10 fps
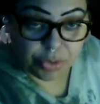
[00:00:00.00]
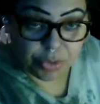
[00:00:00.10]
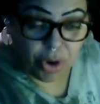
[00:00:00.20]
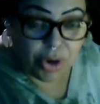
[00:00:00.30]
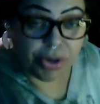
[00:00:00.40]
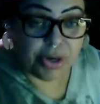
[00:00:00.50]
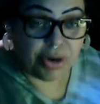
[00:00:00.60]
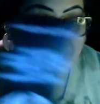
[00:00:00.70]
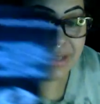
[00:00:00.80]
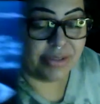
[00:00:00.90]
card. All
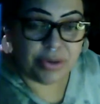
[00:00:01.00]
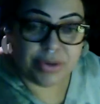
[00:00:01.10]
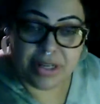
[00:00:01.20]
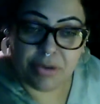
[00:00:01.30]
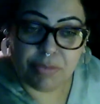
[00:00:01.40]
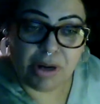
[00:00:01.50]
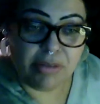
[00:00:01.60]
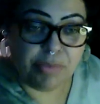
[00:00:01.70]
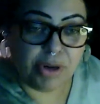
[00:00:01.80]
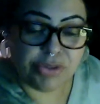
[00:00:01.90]
right. So, part
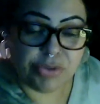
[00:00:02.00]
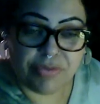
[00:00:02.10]
and parcel of